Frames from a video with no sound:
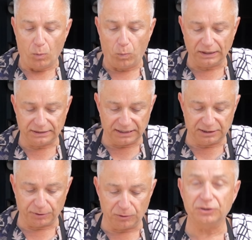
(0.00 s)
one
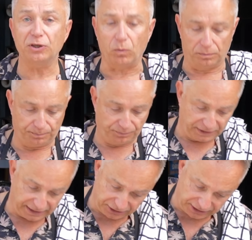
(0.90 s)
teaspoon of salt.
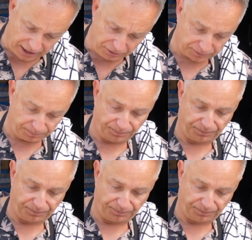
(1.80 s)
In she goes.